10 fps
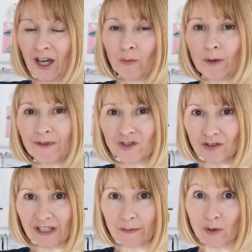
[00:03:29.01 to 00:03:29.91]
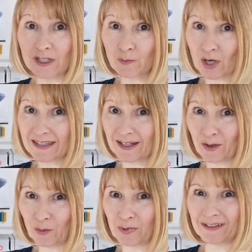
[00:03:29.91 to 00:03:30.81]
When we've done that, we're going to press it
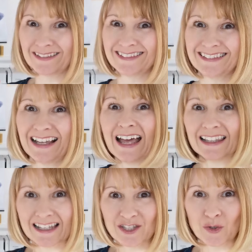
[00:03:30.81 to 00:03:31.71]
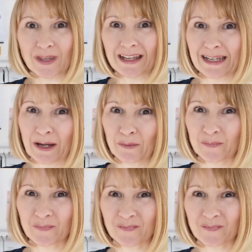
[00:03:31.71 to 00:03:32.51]
open. Let's do that now.